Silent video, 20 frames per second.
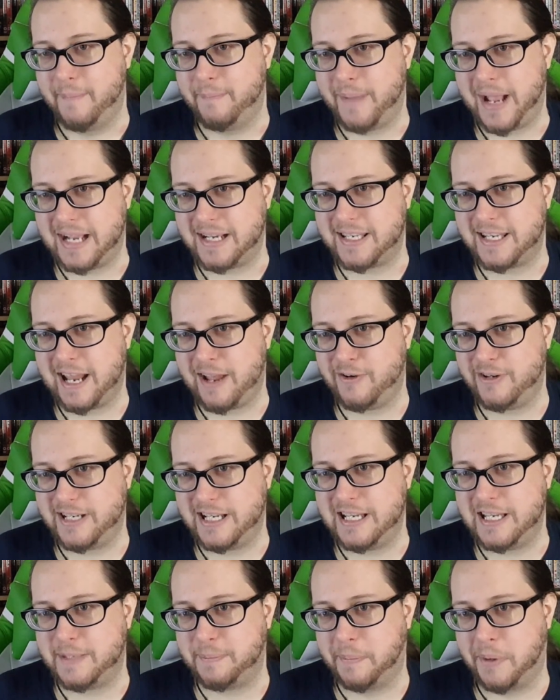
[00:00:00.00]
Maxed out
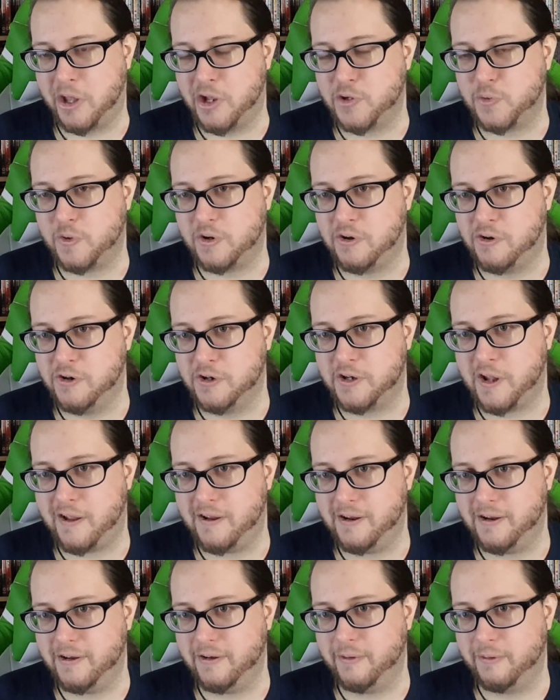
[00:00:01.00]
its plus
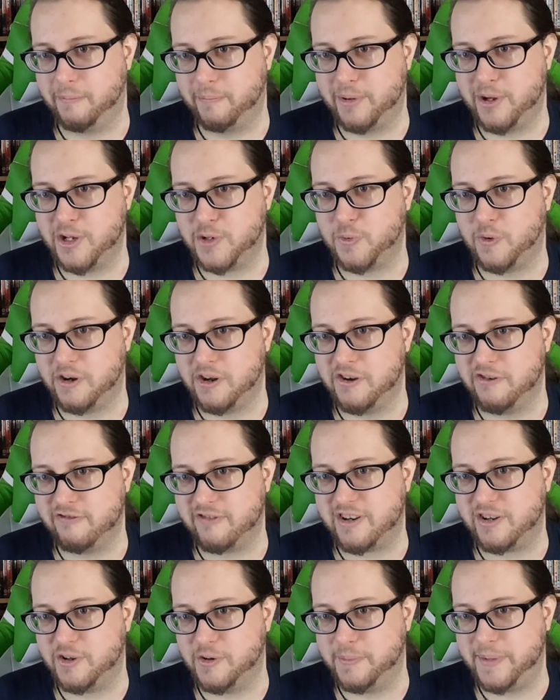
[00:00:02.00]

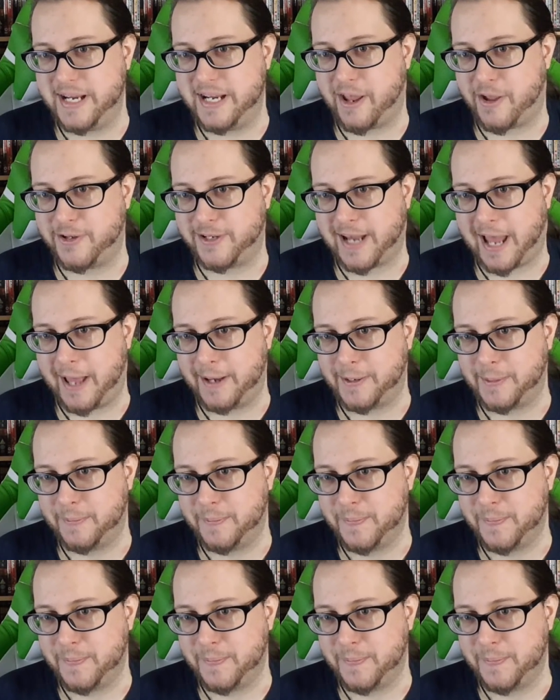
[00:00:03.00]
100 torpedo stat.